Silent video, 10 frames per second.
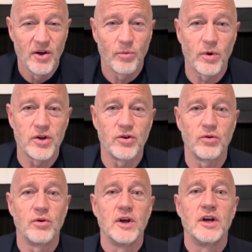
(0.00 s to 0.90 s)
When
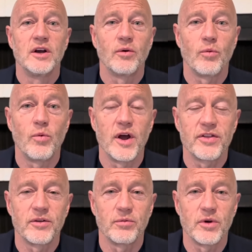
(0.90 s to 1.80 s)
you
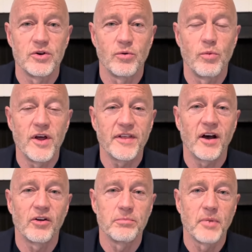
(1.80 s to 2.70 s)
with when you withheld